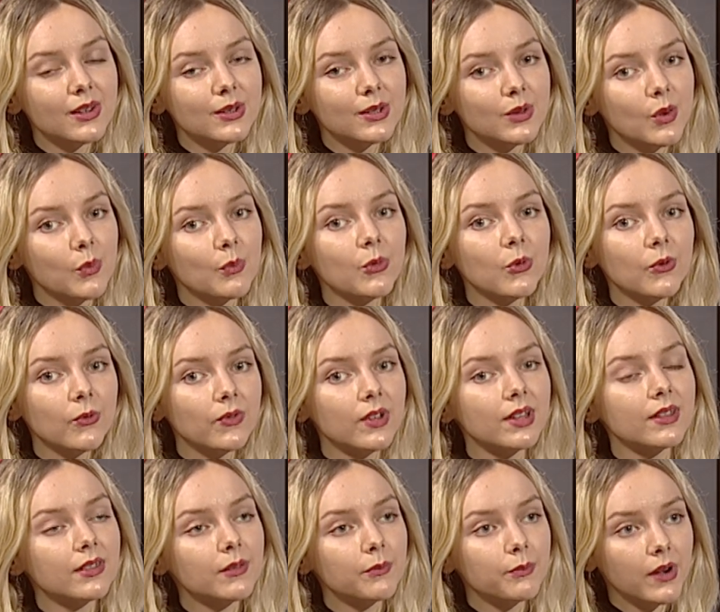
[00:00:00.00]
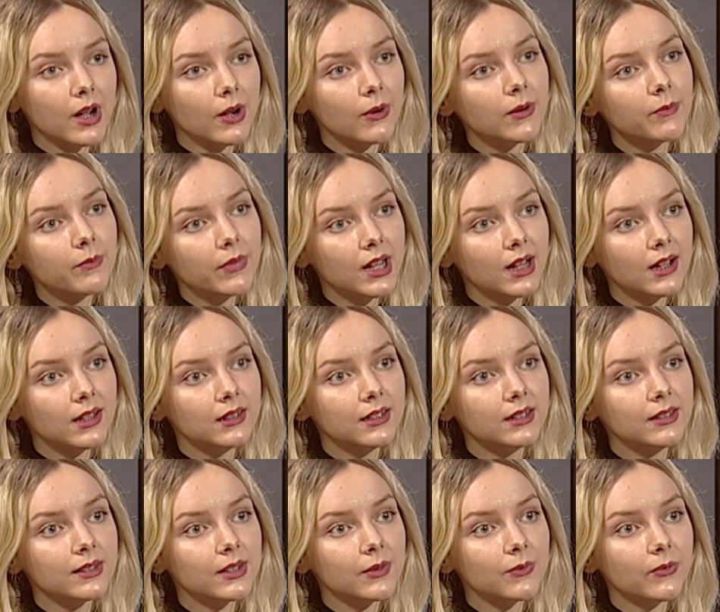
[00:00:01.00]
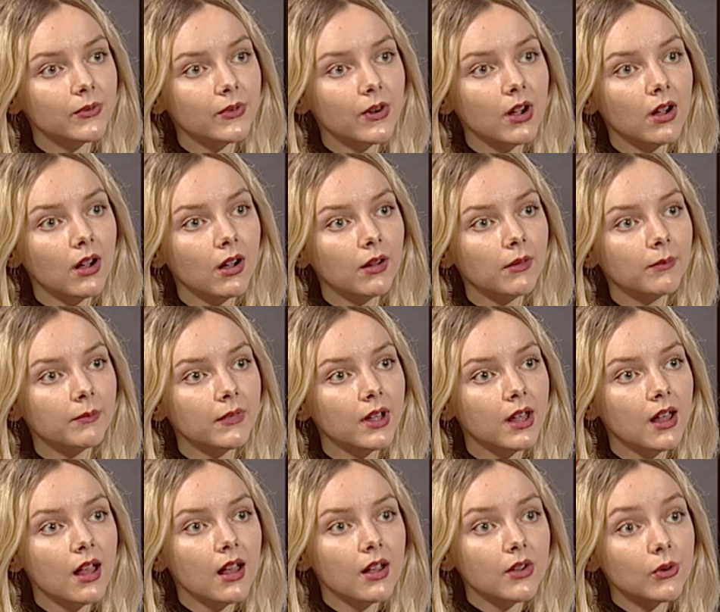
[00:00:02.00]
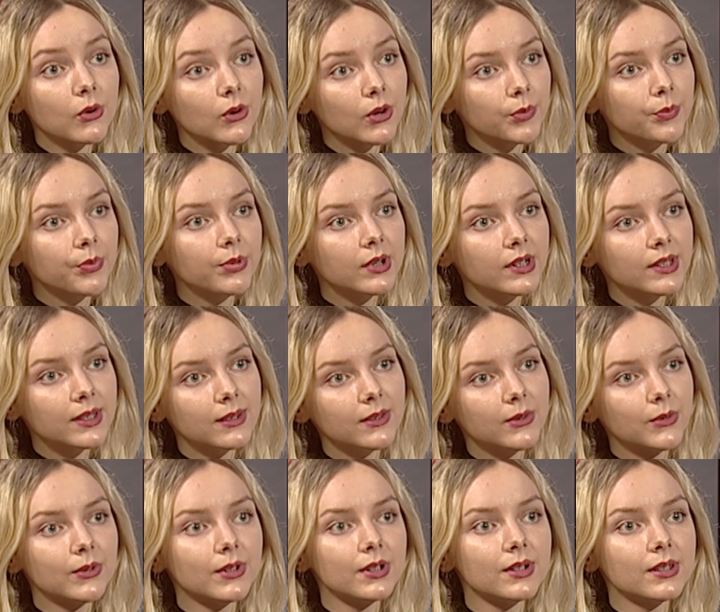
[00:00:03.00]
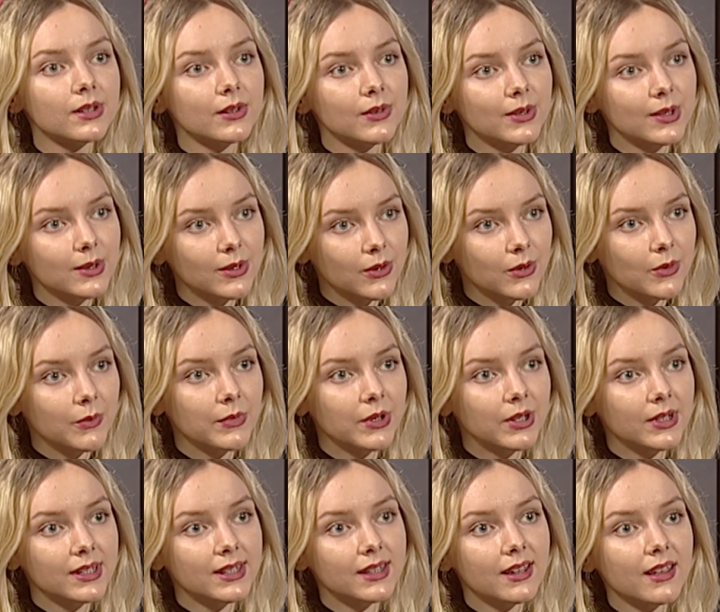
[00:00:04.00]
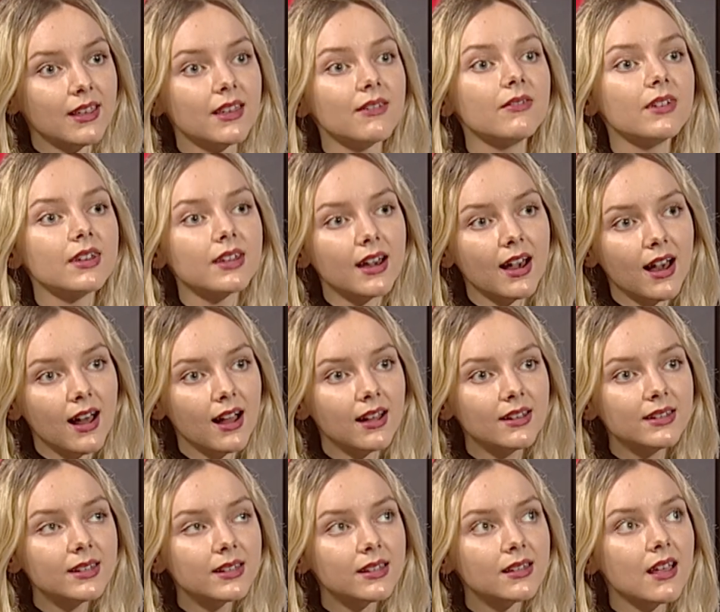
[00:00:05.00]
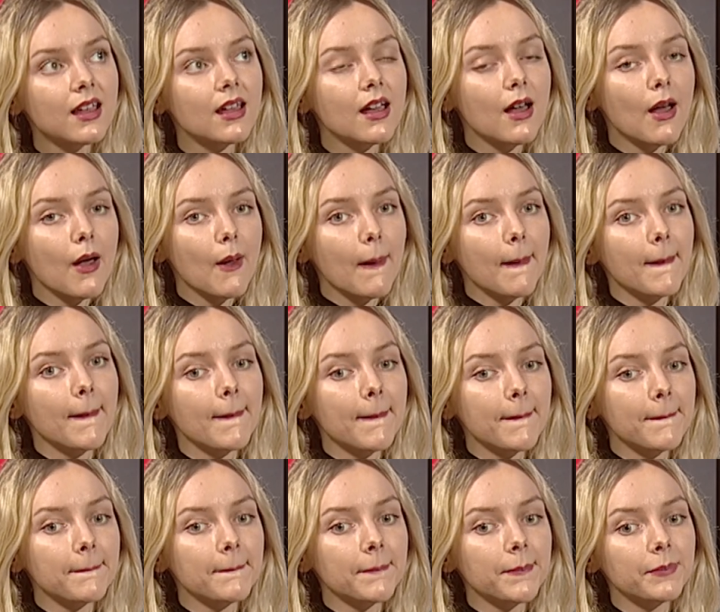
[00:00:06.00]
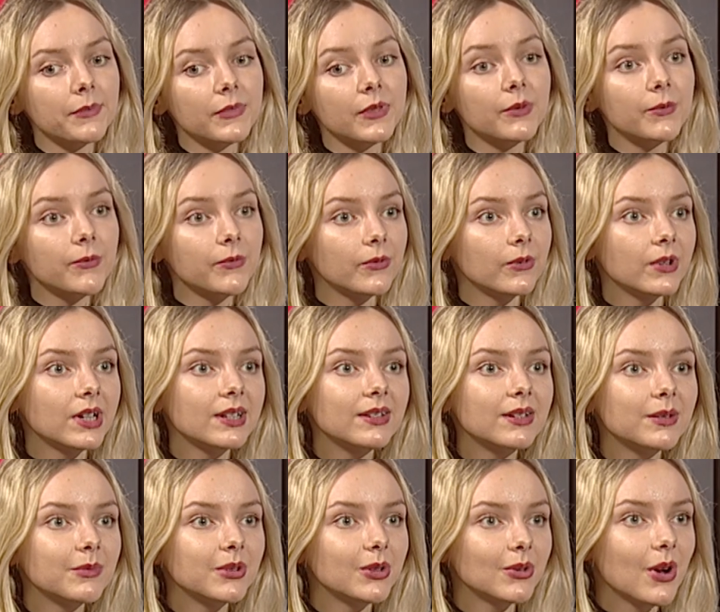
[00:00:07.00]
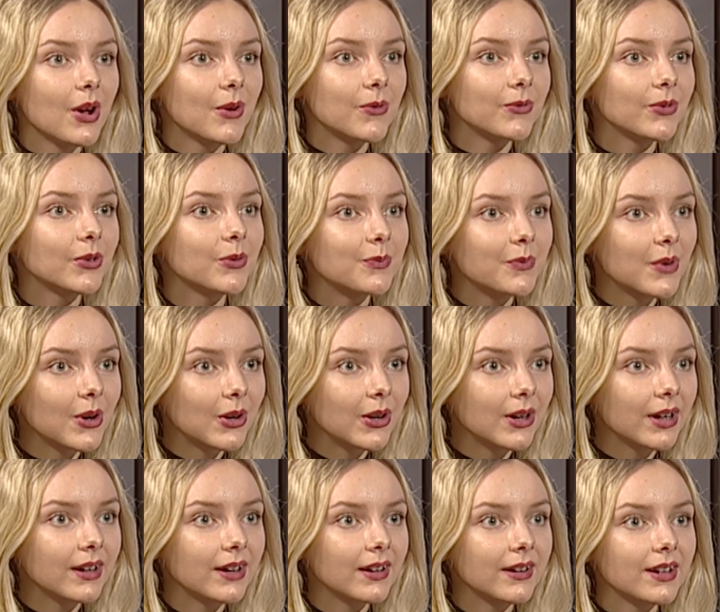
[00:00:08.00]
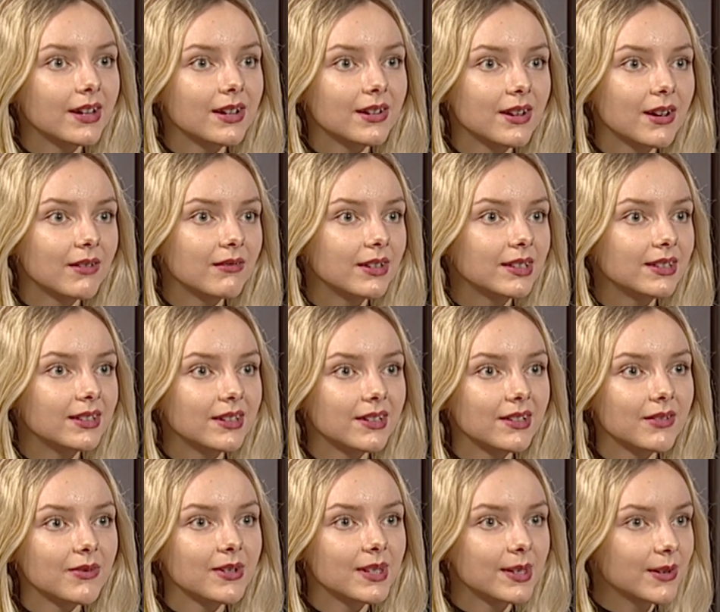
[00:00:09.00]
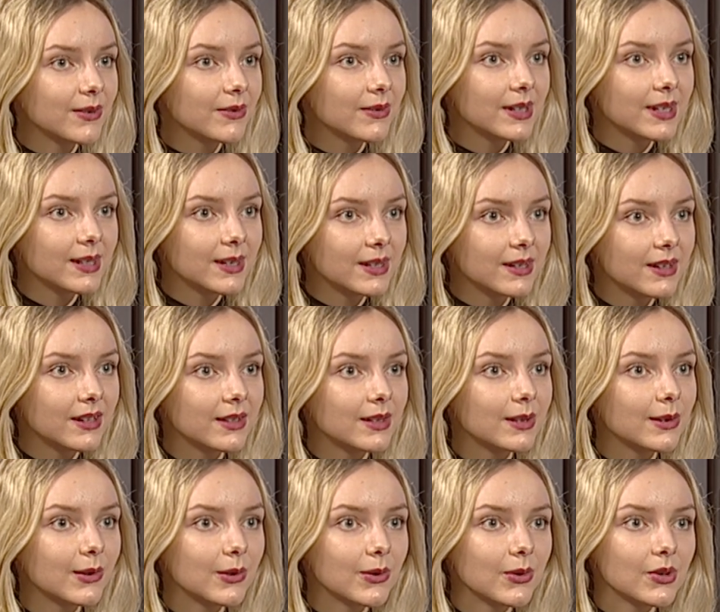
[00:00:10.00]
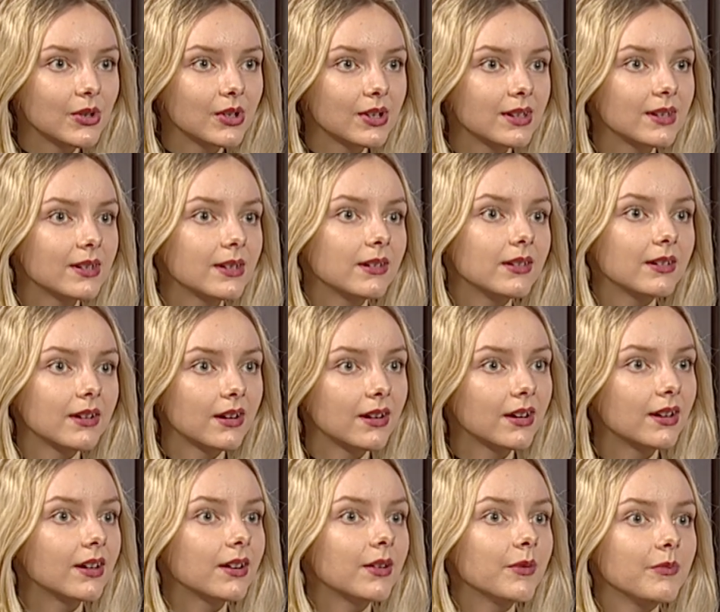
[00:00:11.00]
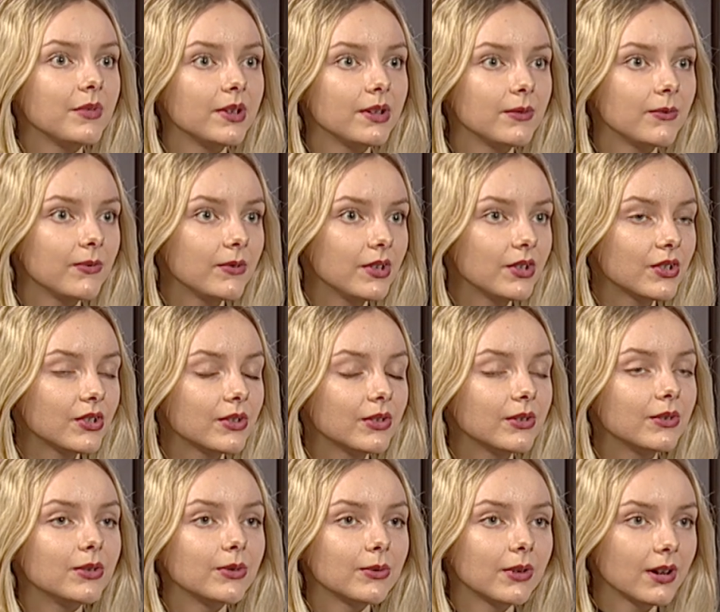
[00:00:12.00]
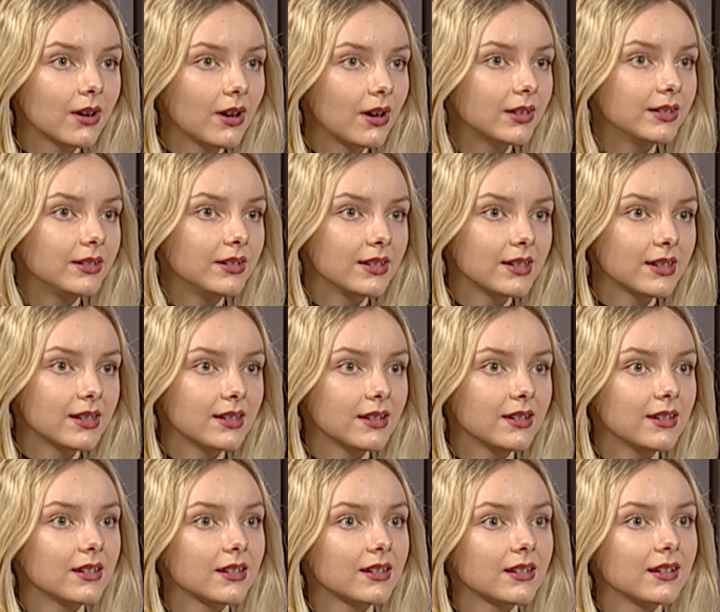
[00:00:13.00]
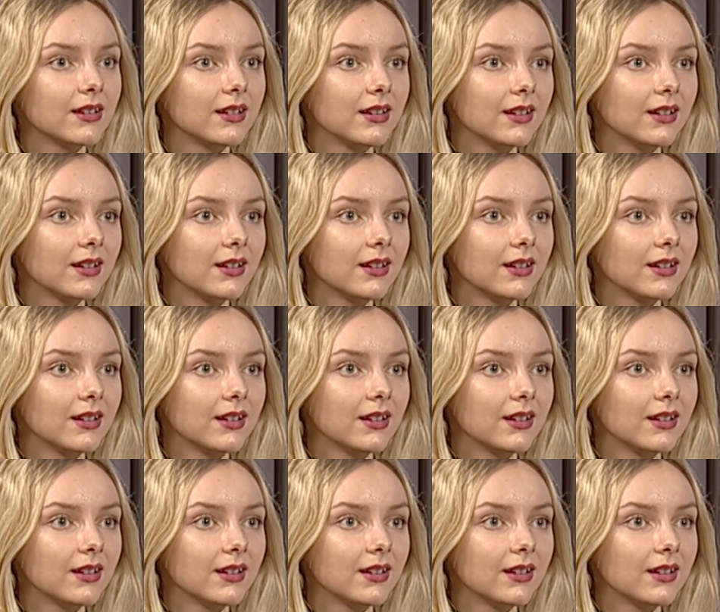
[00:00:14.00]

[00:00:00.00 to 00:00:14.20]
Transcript: so moving the power balance from corporates towards consumers and giving us the freedom to offer more innovative services and solutions that are beneficial to our audiences.